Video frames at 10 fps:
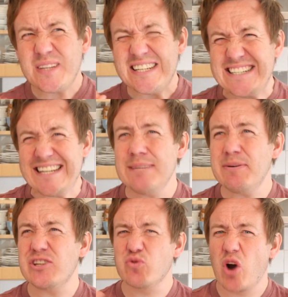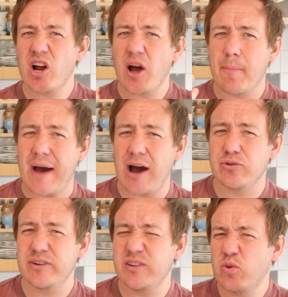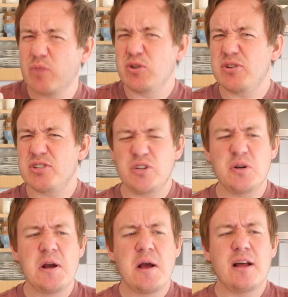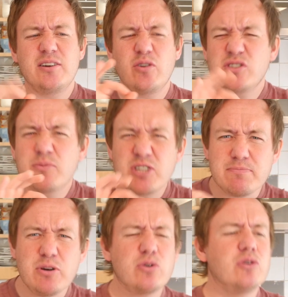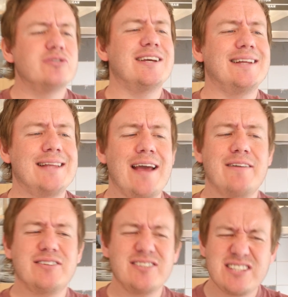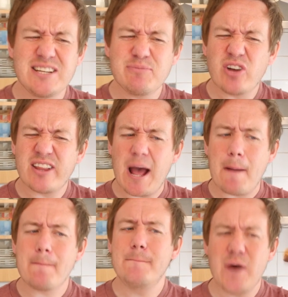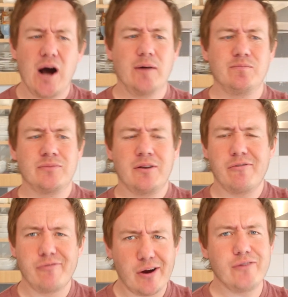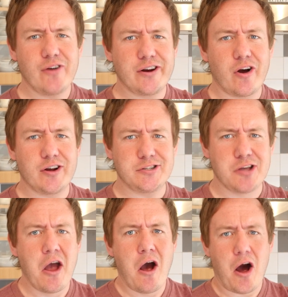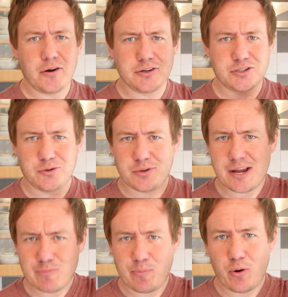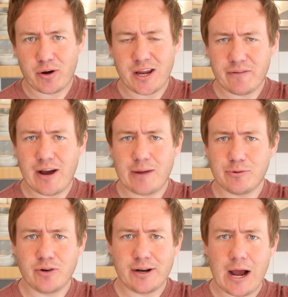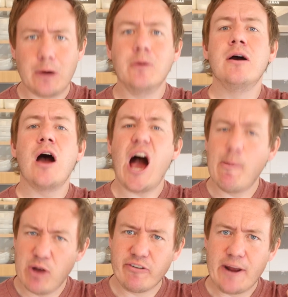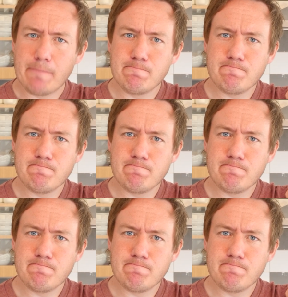Teeny bit drier and powdery than what I'm used to. Not so much milk content in there. It does seem like that, but very, very nice. I'm gonna store that in my pocket if I had one right now. I'm loving it.